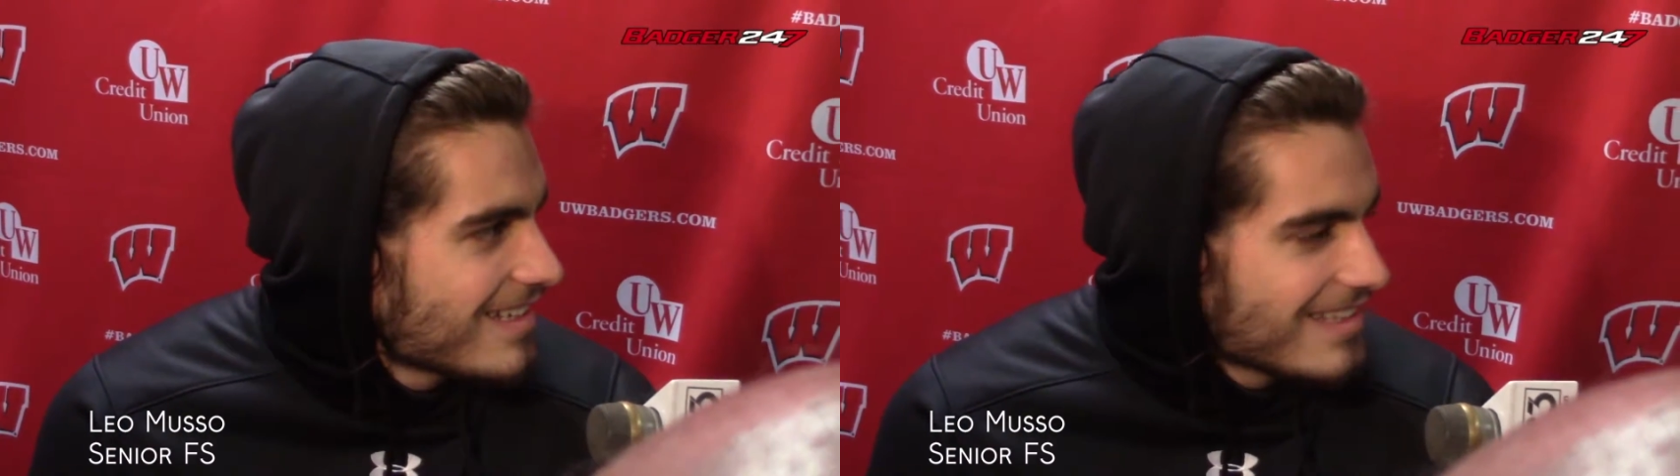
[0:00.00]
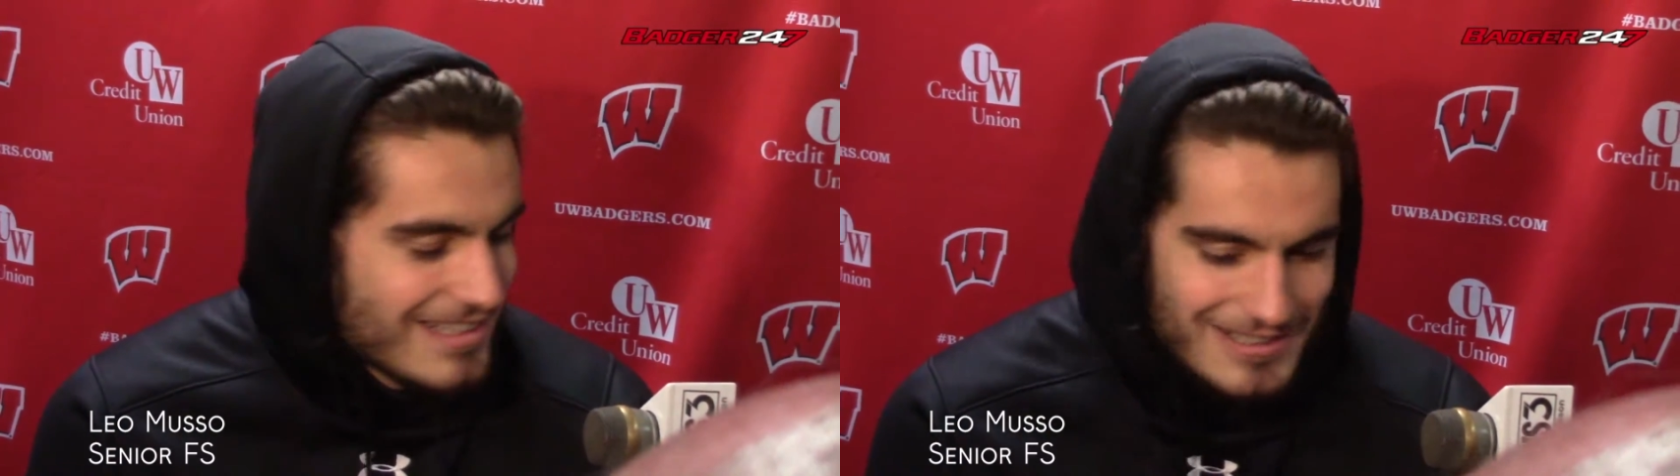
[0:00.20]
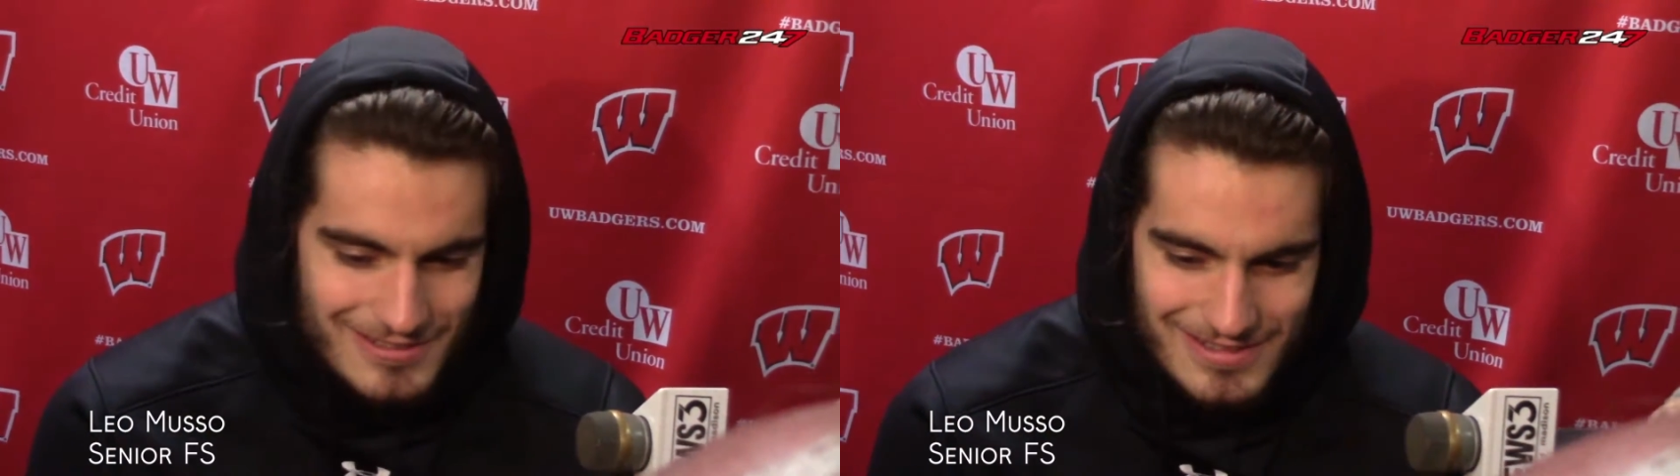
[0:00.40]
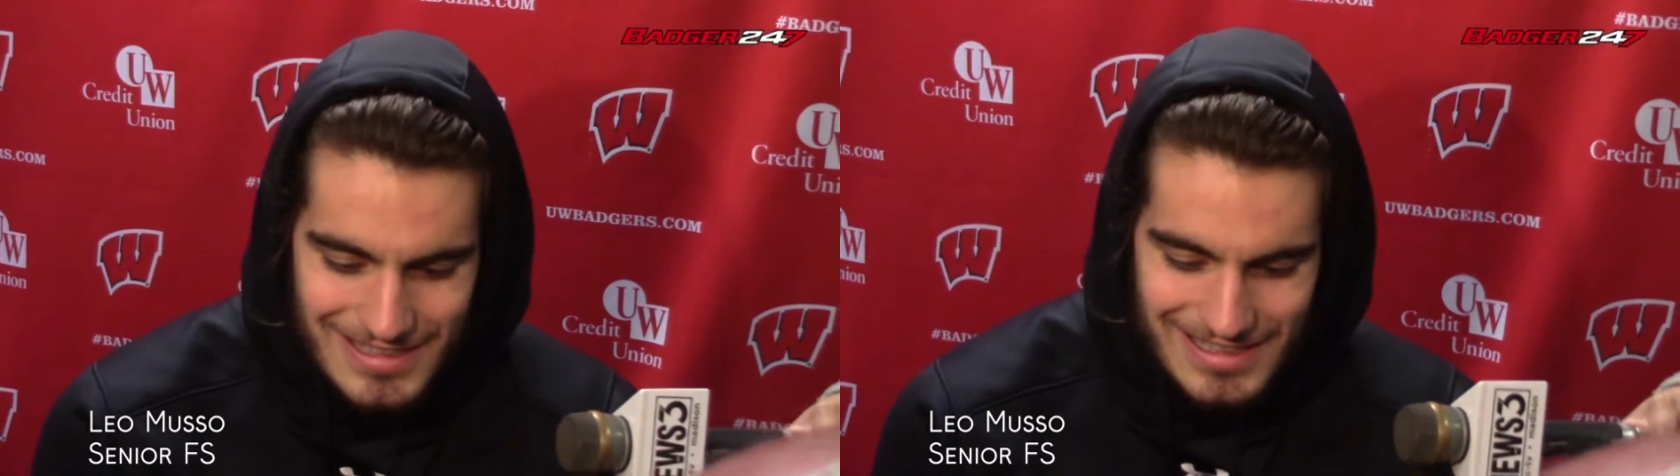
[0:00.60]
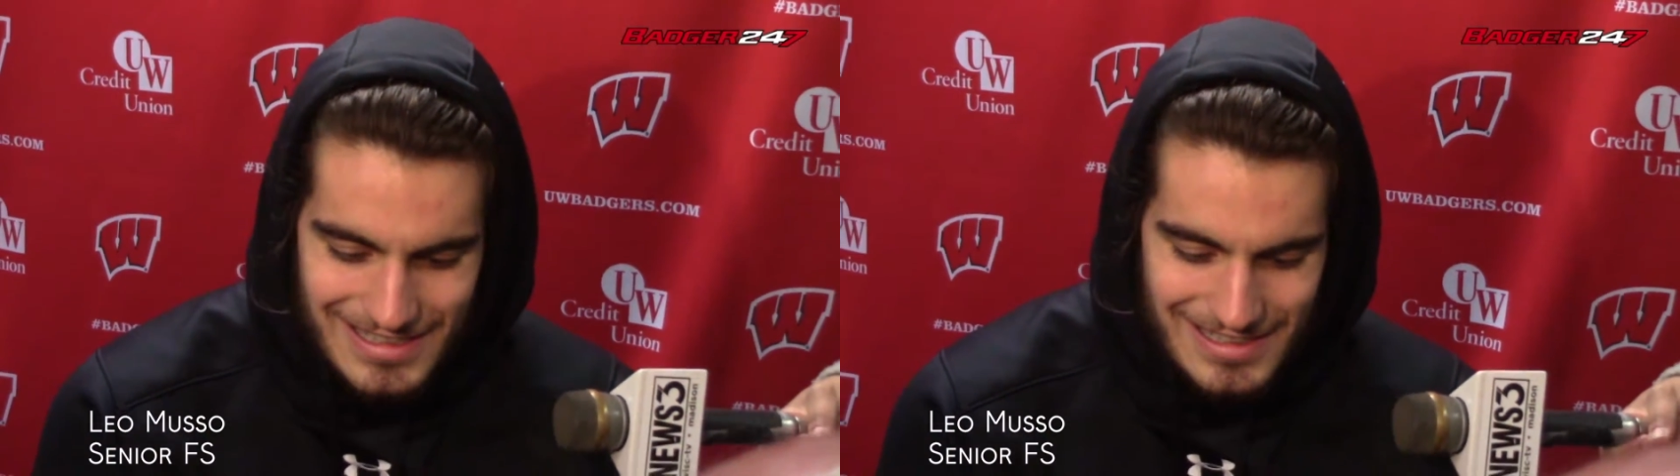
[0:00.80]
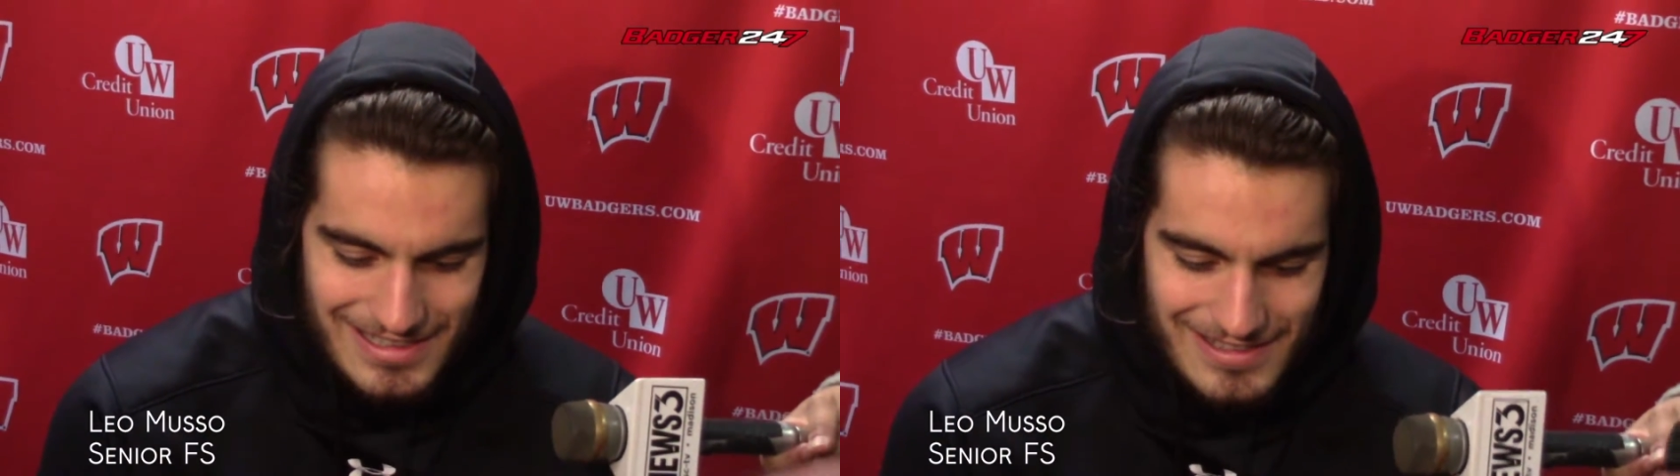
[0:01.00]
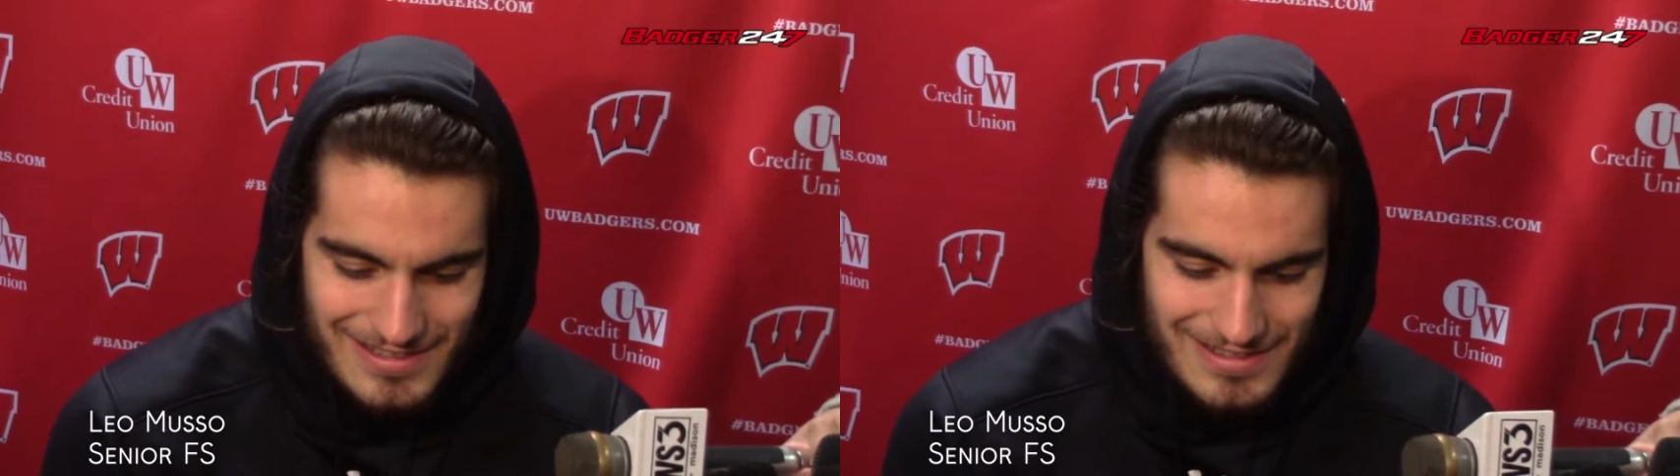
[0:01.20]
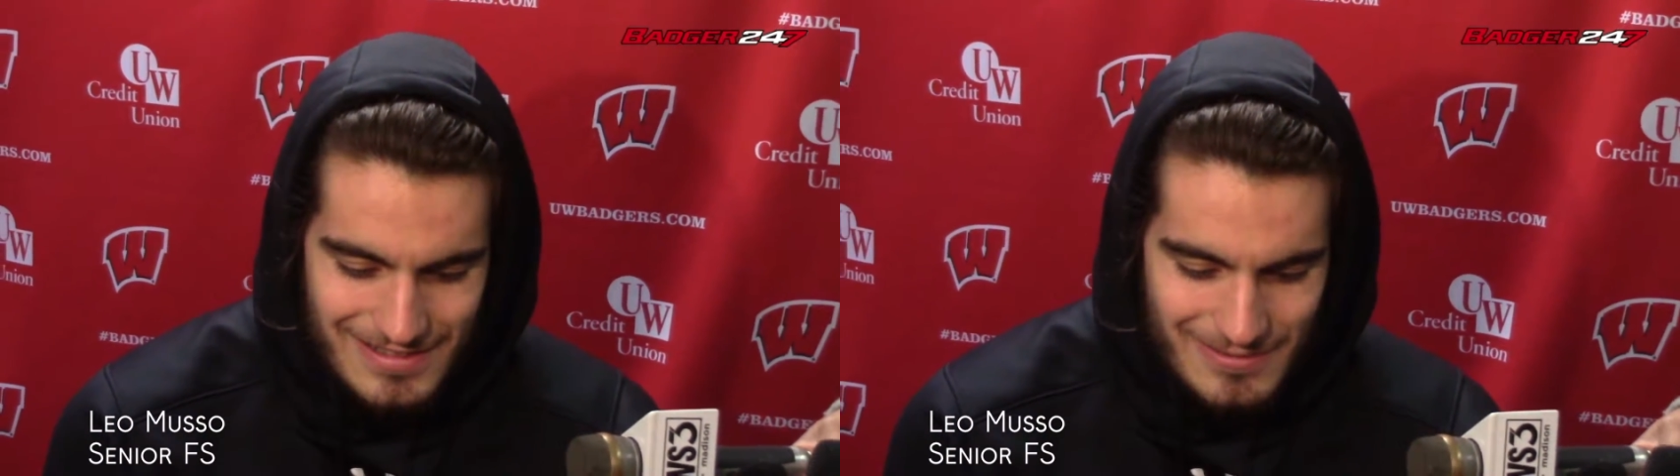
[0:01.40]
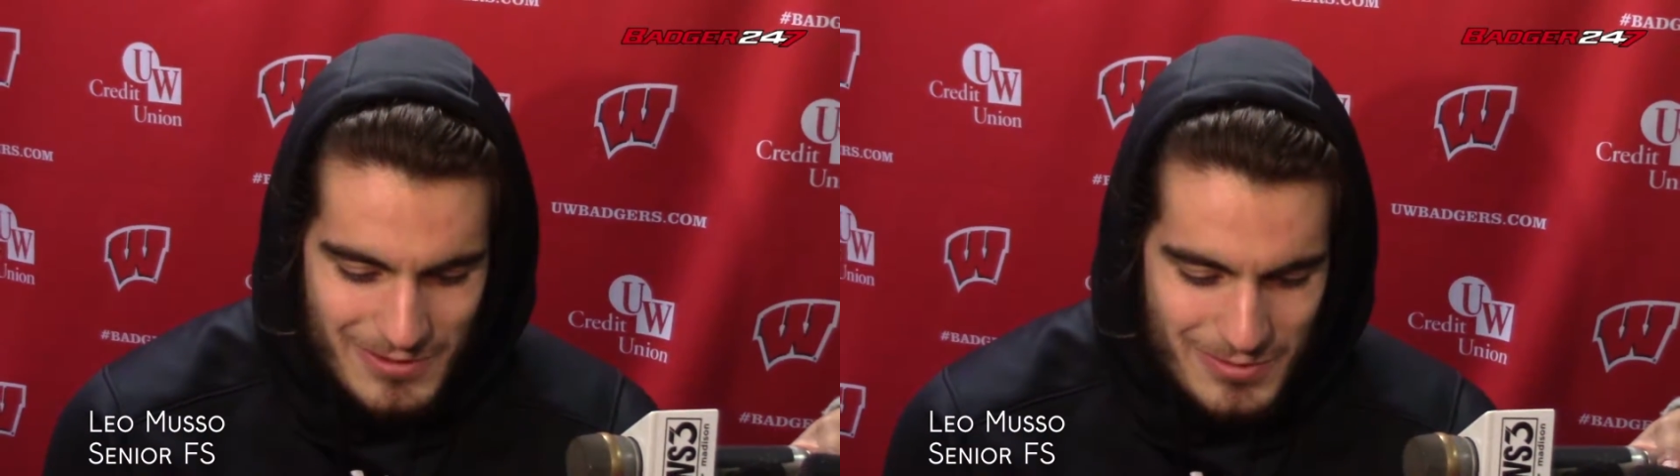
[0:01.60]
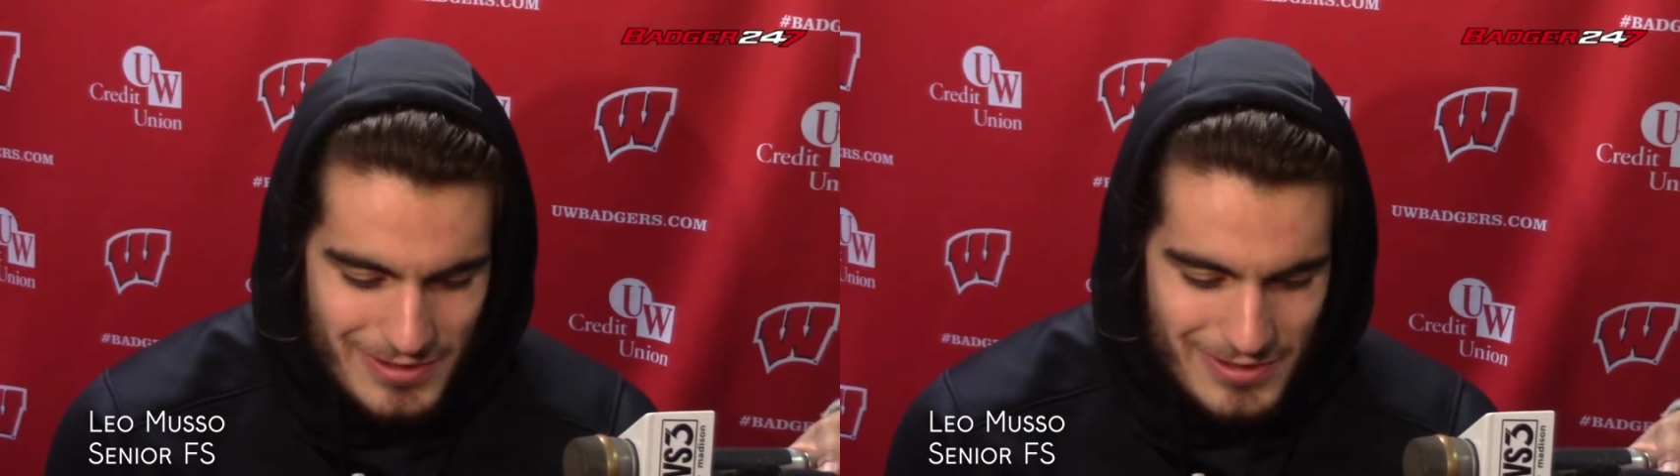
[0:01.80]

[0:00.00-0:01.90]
you know, we're